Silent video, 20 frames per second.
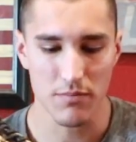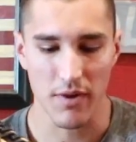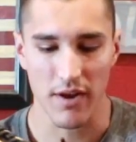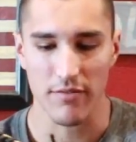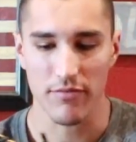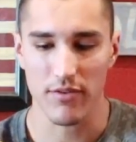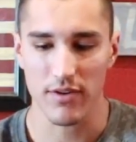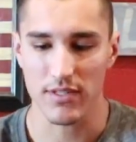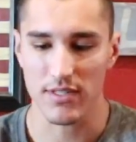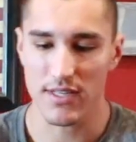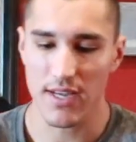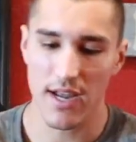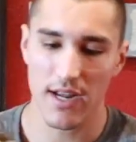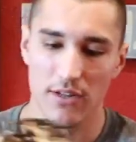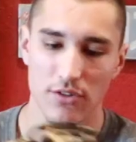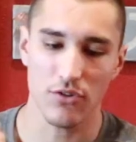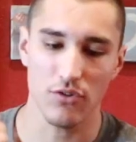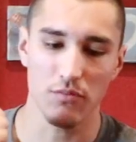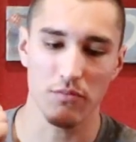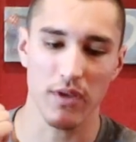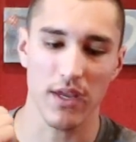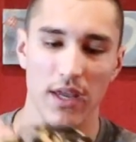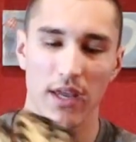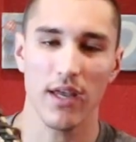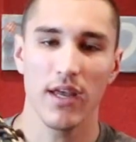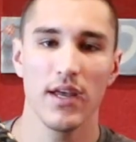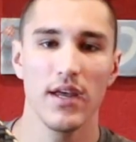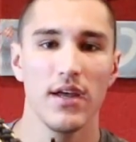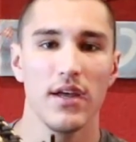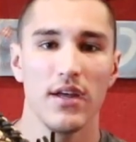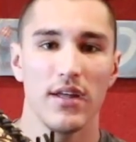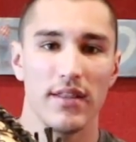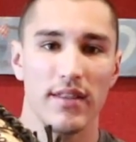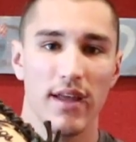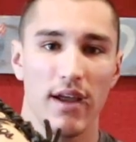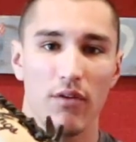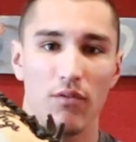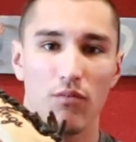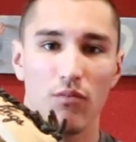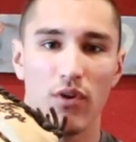My friend Zach told me
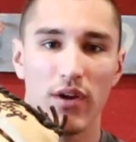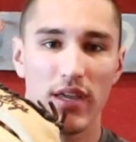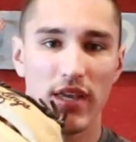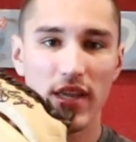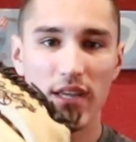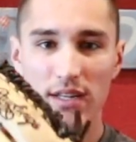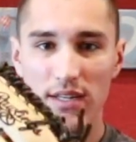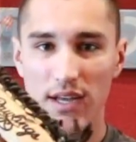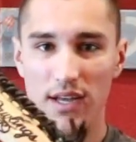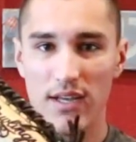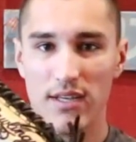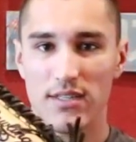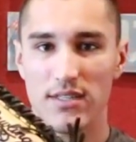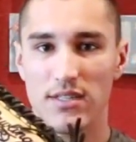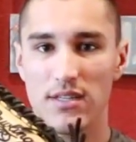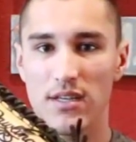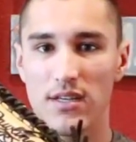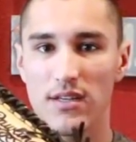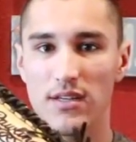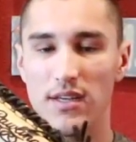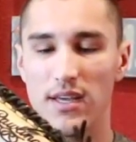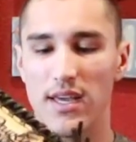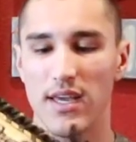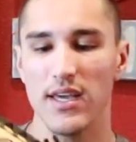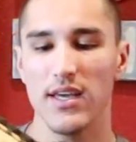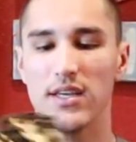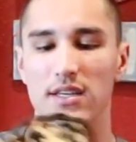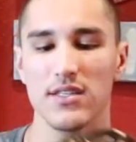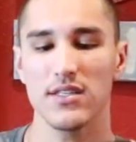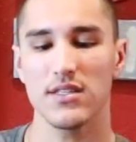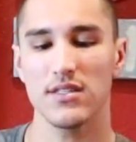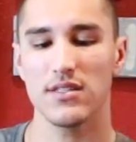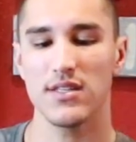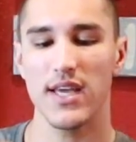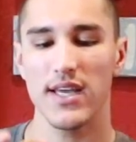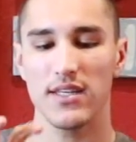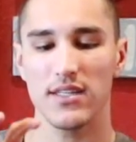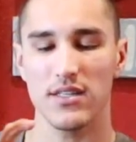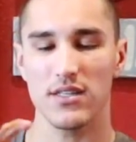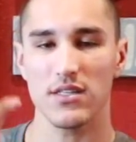that what he does is
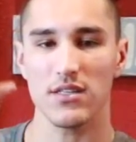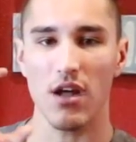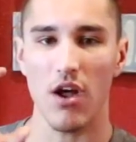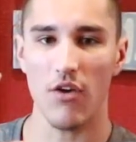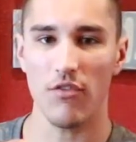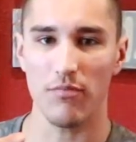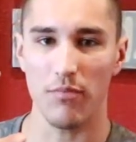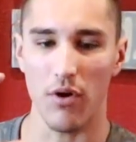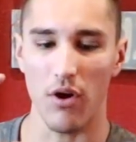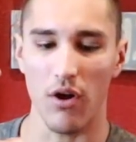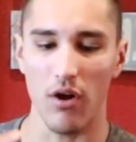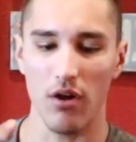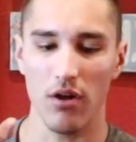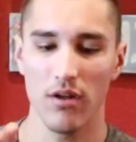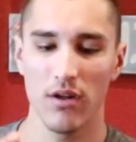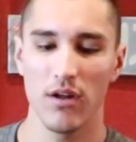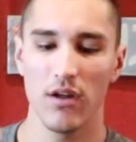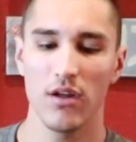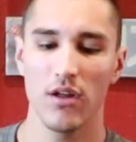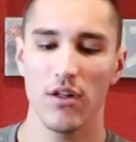takes a softball,